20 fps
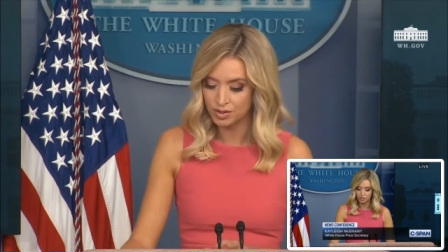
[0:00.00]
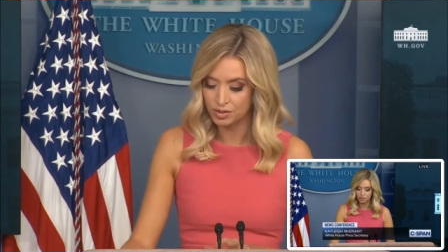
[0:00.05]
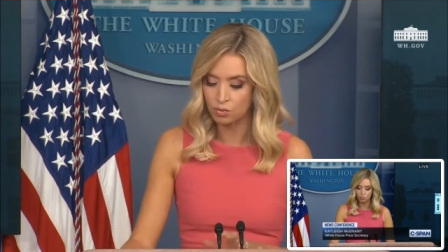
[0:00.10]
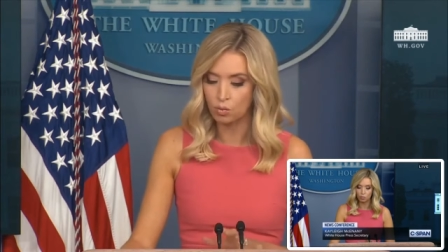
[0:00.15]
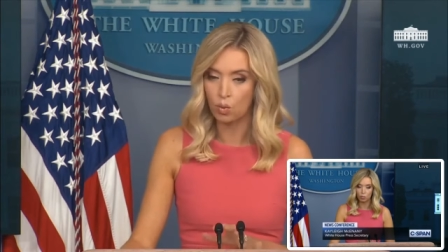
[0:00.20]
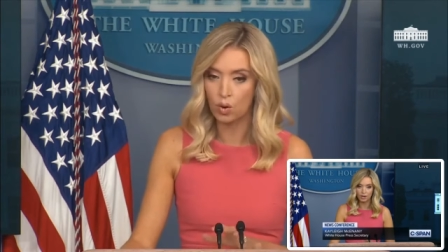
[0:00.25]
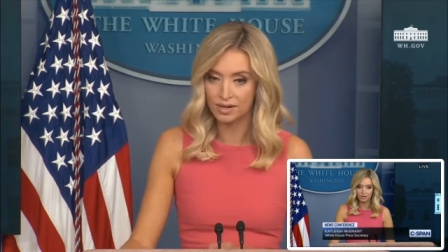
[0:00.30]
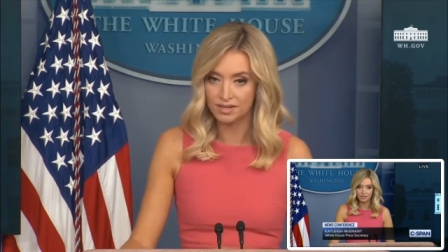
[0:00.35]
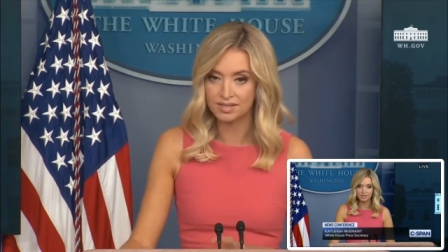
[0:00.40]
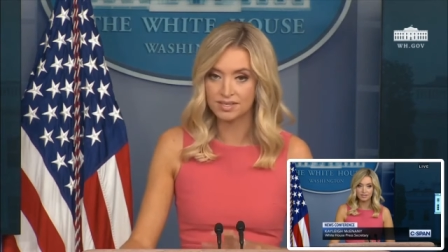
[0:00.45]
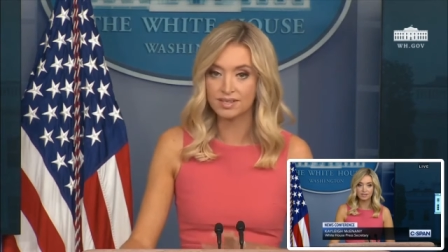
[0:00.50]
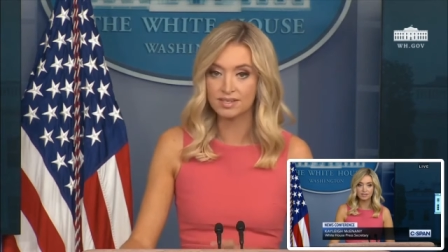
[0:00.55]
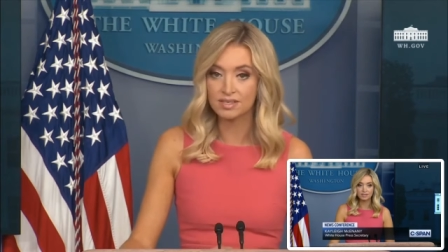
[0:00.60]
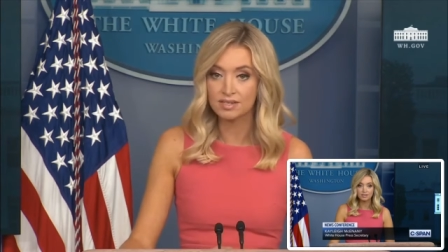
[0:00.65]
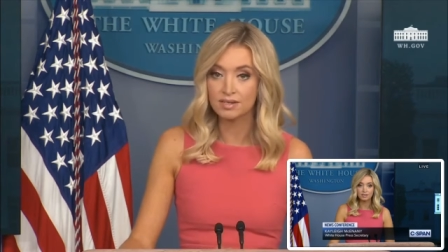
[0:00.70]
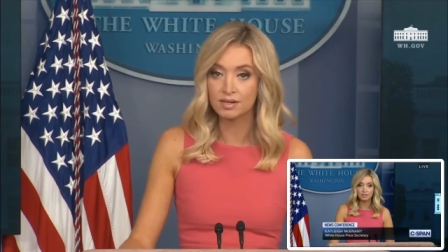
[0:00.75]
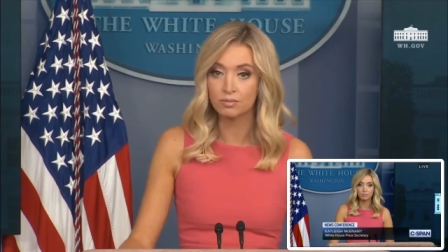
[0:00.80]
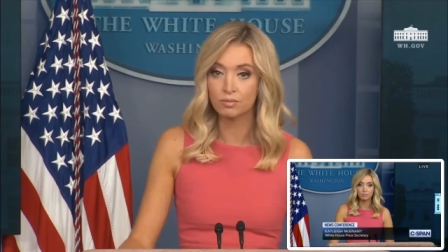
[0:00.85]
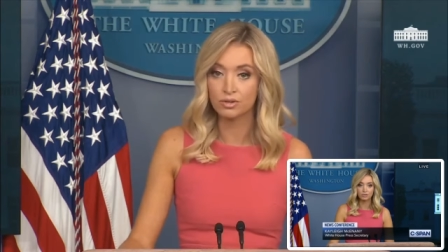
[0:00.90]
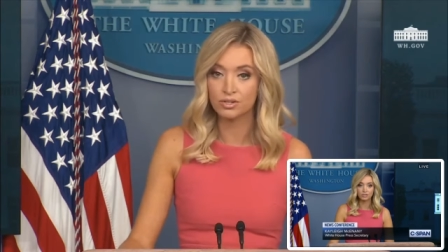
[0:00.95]
one
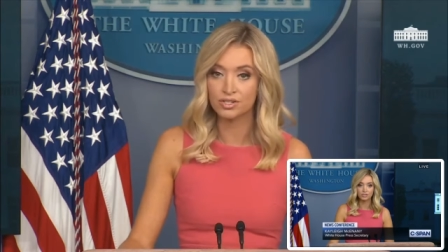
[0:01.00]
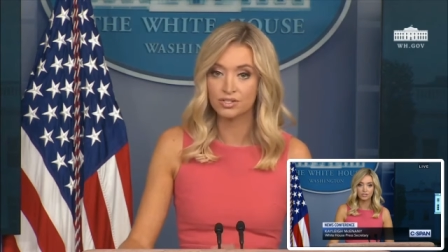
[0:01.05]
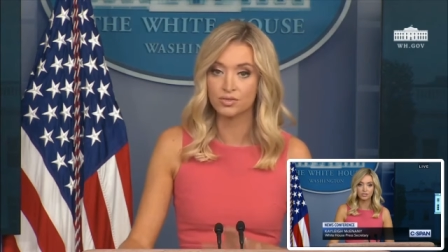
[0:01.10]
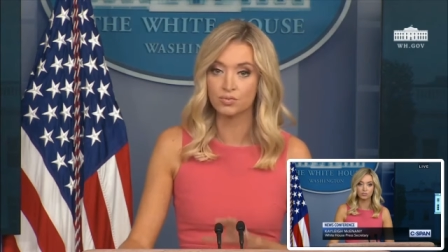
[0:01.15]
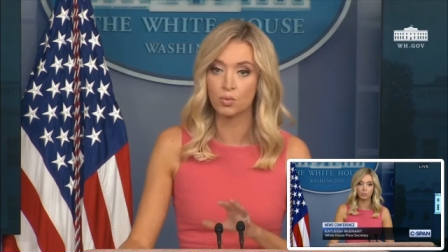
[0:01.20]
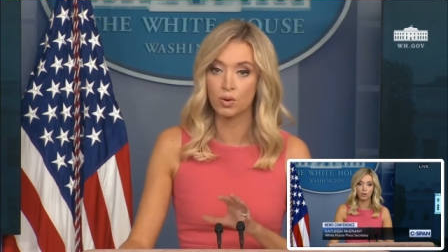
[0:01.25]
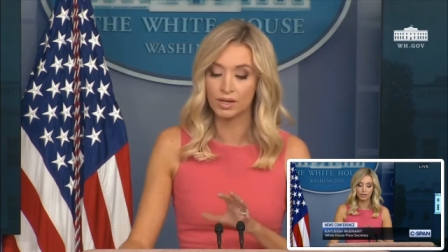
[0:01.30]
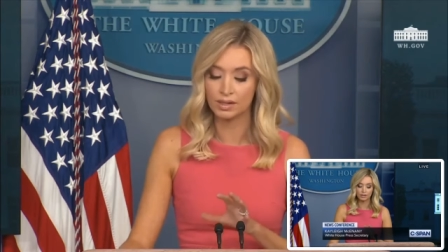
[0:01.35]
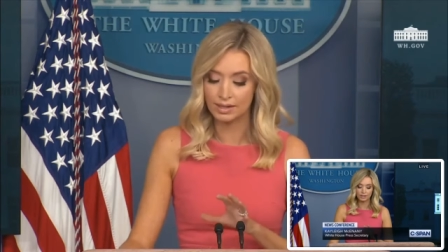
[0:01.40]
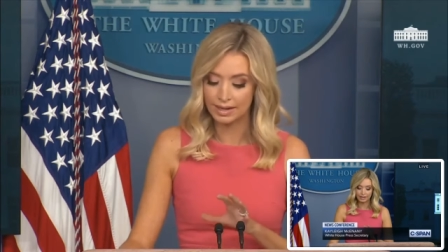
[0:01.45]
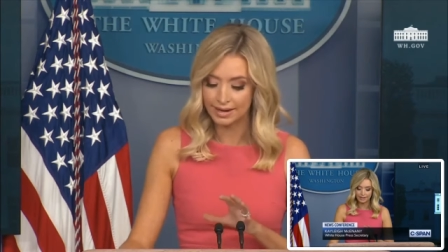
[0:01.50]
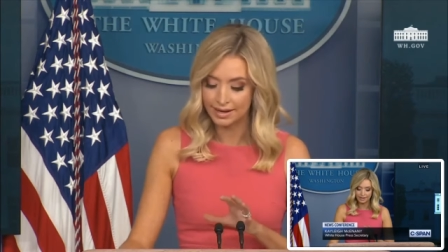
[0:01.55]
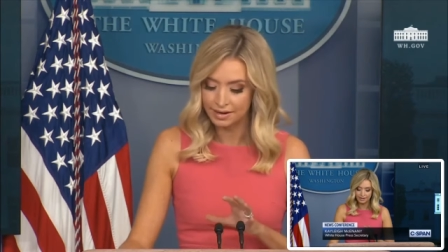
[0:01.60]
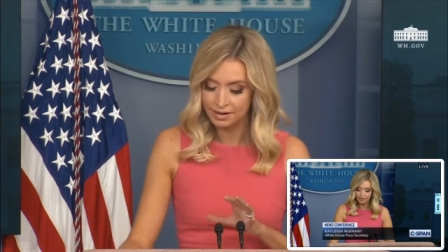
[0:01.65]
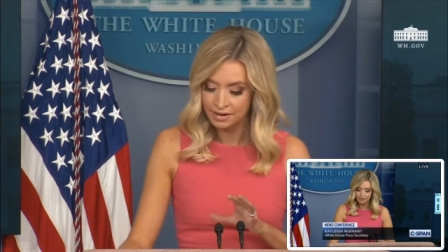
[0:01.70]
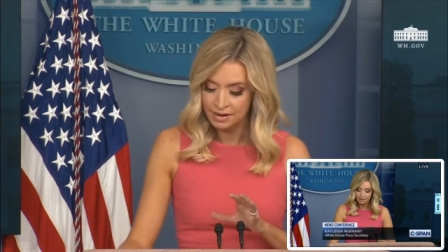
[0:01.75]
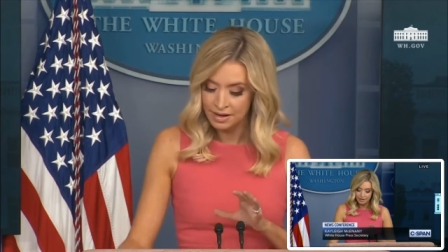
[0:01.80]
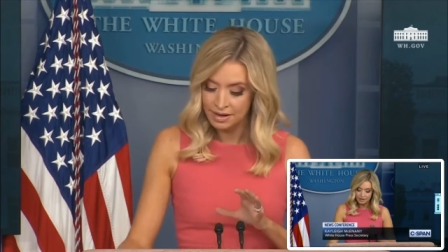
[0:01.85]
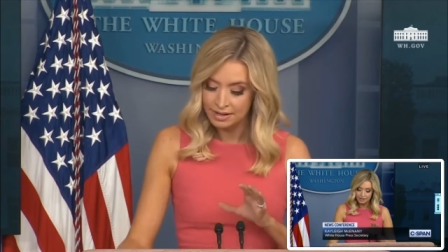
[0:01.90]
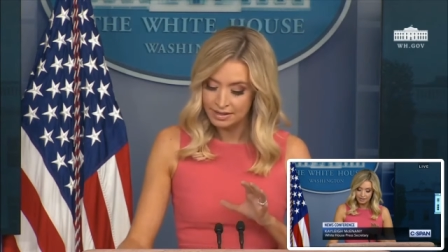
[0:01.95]
system, which is what led
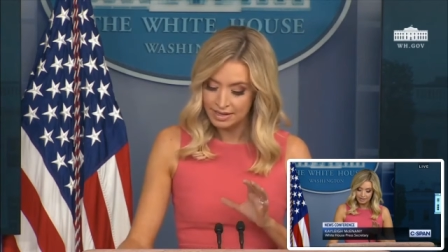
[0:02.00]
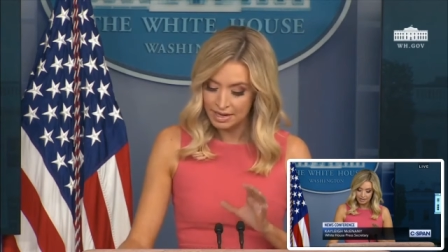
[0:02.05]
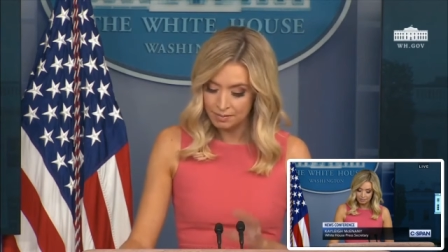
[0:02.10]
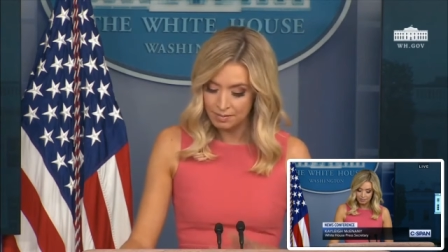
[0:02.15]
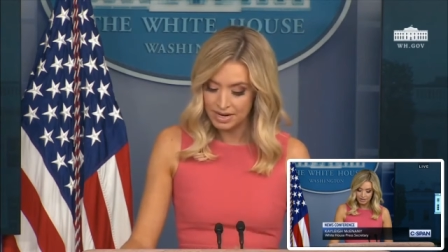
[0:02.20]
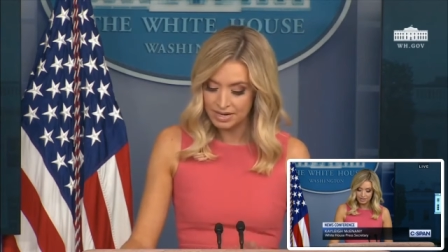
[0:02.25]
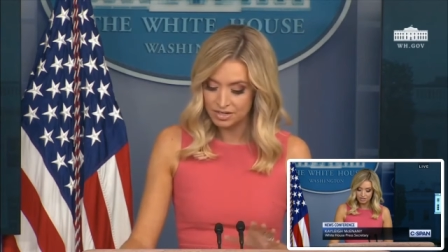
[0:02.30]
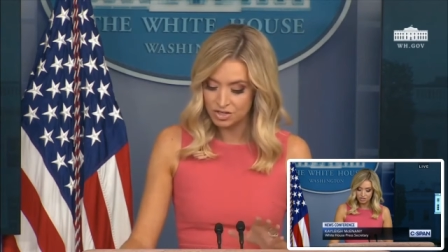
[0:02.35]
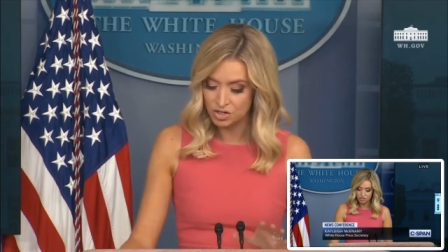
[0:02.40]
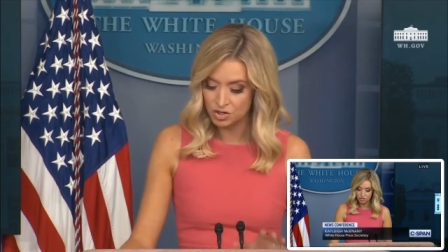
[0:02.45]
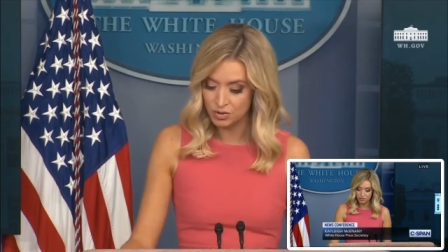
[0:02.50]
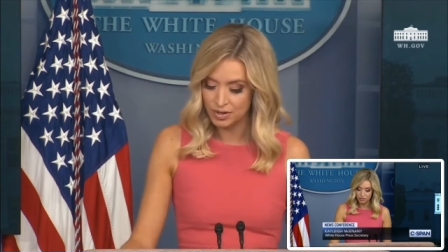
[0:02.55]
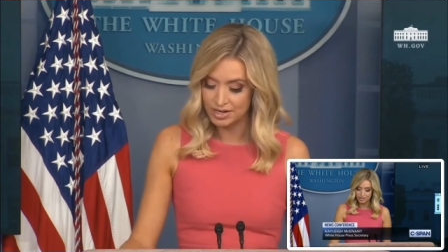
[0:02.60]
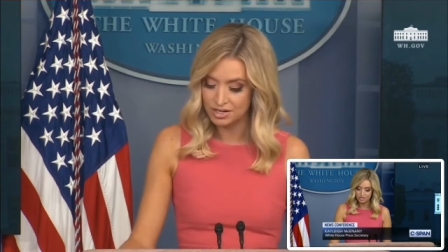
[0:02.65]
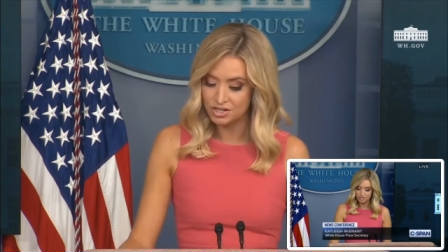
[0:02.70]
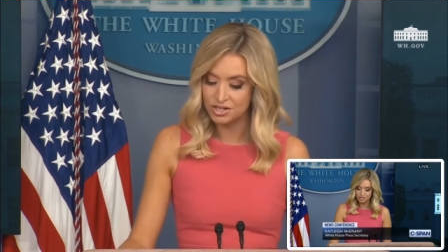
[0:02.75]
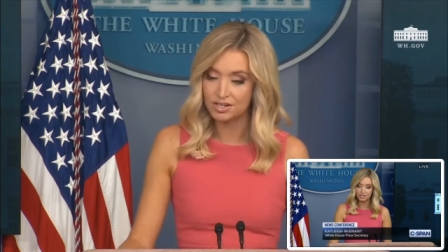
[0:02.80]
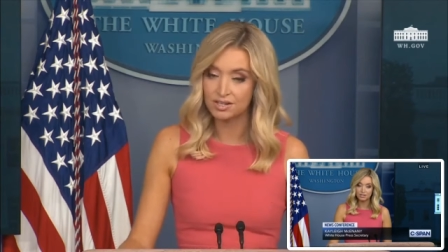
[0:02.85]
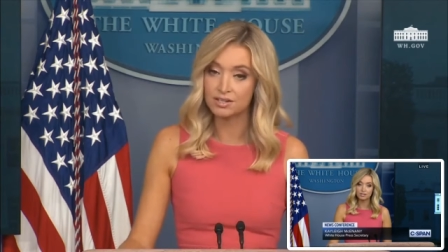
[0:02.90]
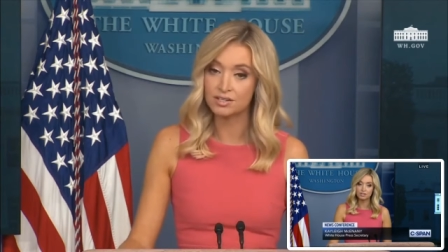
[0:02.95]
the
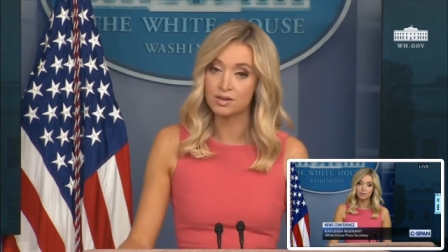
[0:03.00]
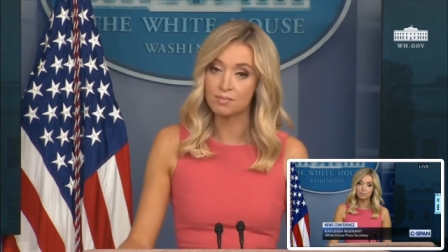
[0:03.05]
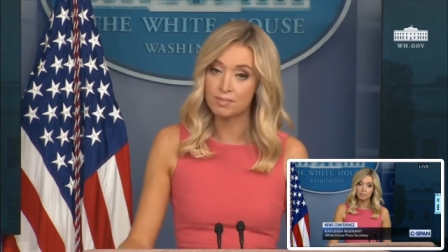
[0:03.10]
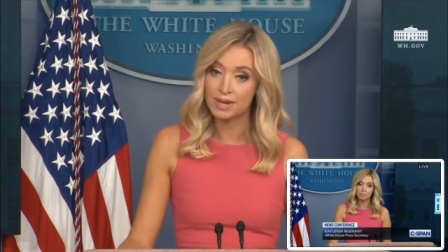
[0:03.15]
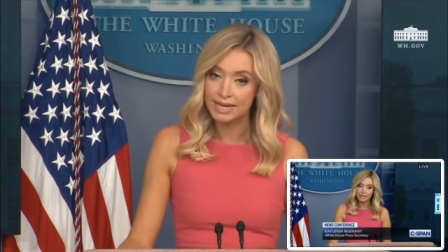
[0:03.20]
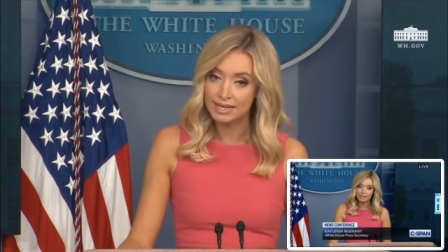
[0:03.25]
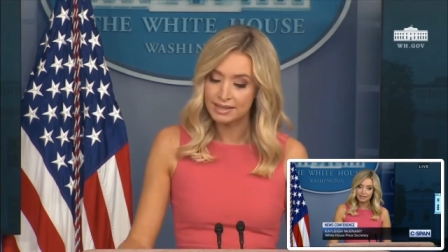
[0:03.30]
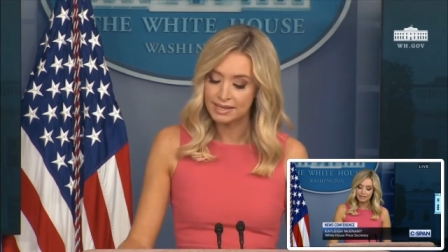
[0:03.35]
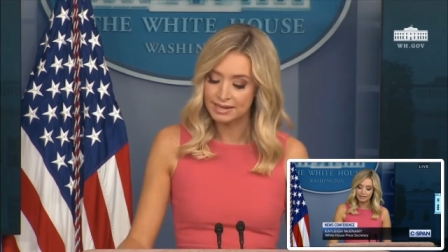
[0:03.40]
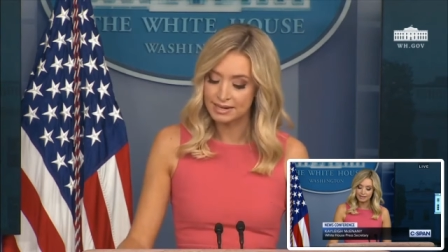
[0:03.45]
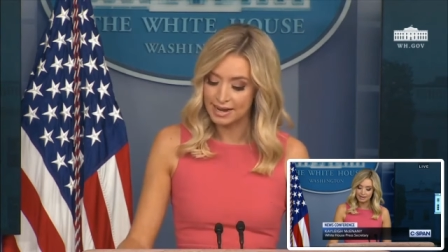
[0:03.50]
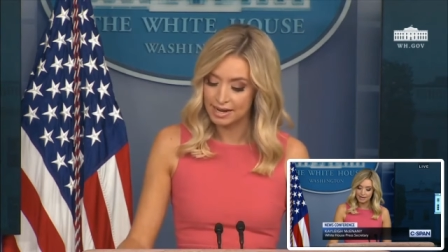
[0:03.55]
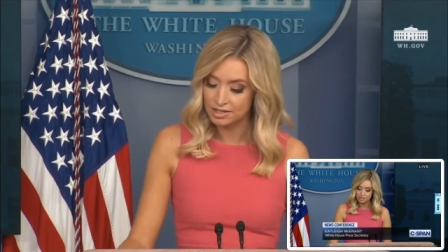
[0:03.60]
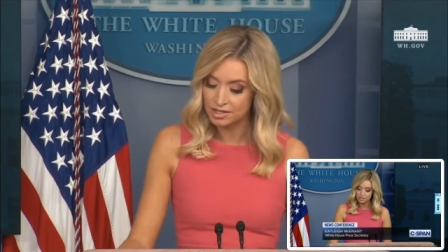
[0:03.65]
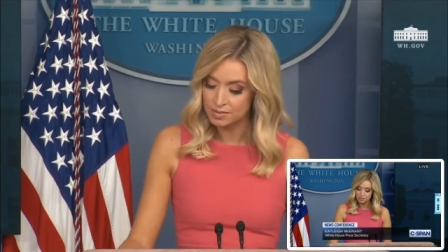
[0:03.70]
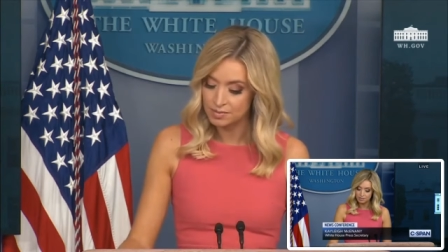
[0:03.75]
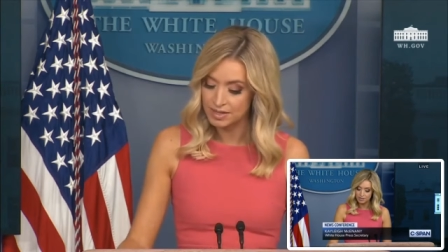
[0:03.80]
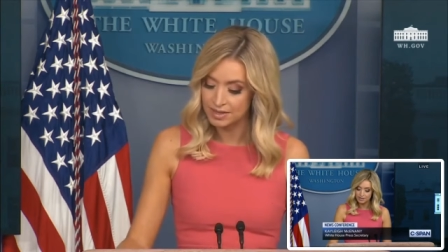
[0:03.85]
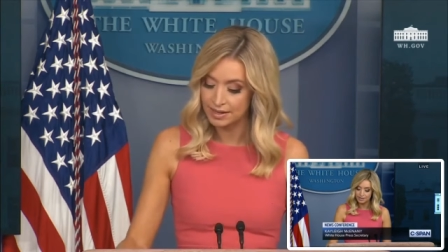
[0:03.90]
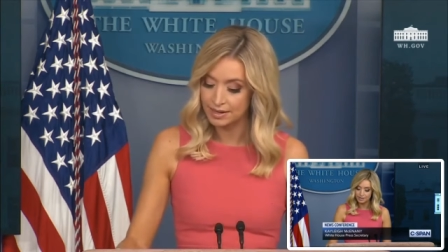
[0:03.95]
administration to make the
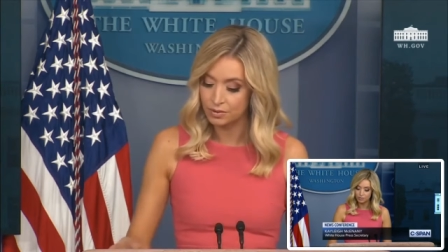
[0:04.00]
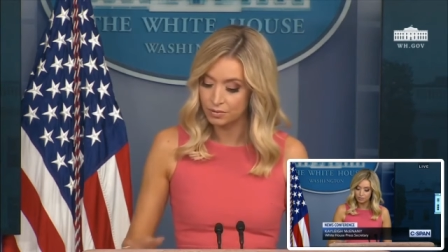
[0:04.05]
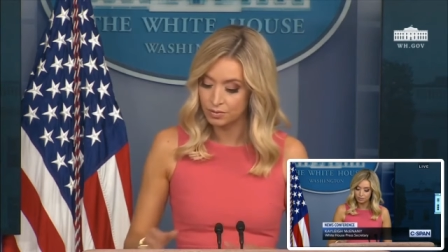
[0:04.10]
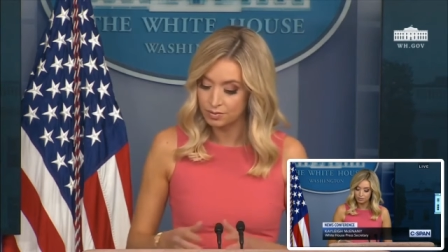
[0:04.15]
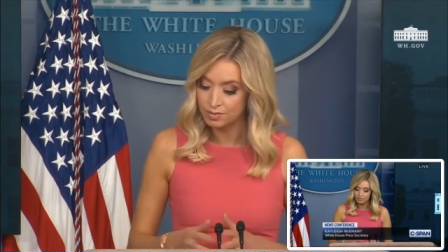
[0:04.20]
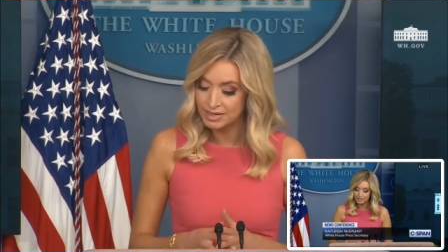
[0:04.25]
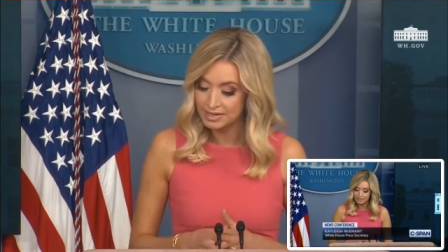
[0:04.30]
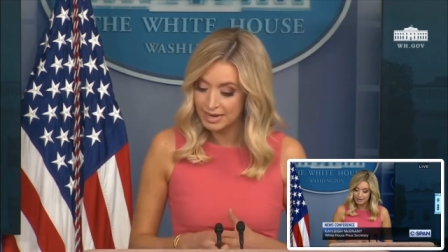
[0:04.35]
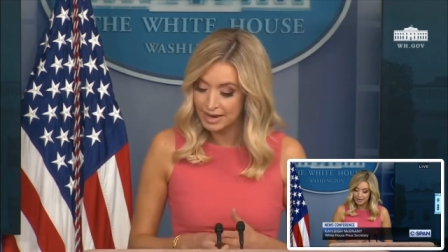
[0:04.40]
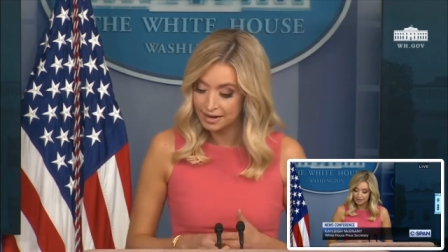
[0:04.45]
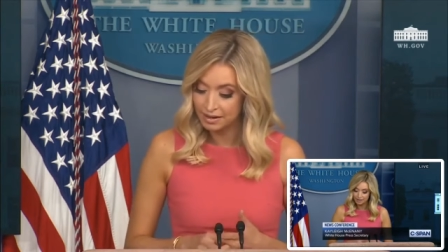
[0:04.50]
announcement that it would begin